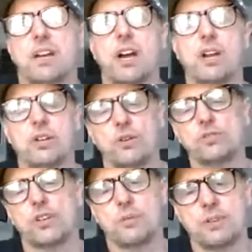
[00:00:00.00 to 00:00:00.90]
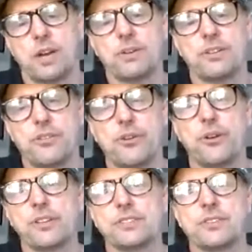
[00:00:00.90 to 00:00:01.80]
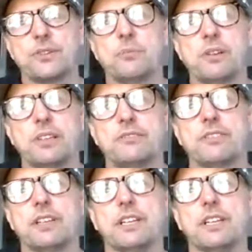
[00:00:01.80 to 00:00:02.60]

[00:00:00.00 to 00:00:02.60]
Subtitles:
a long time ago, in the 30s, I do believe.